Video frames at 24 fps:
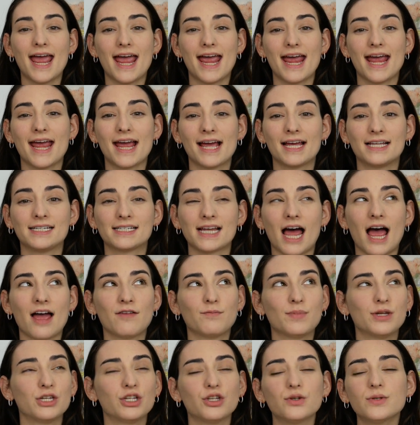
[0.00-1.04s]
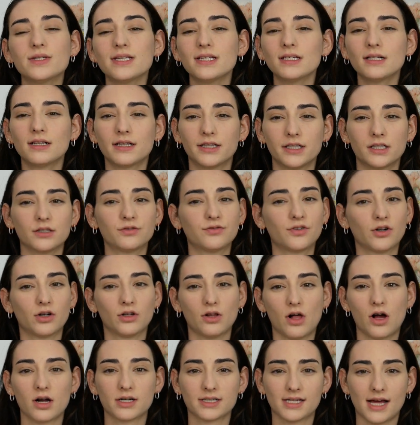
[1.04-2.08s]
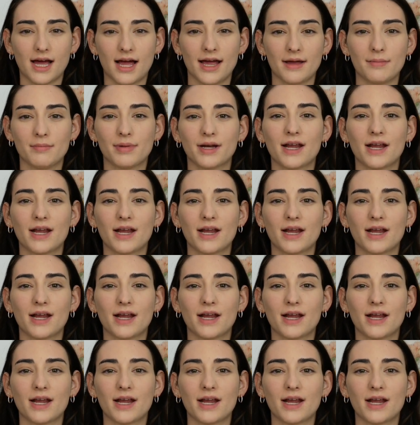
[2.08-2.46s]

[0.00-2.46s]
And I've been using clear for a long time,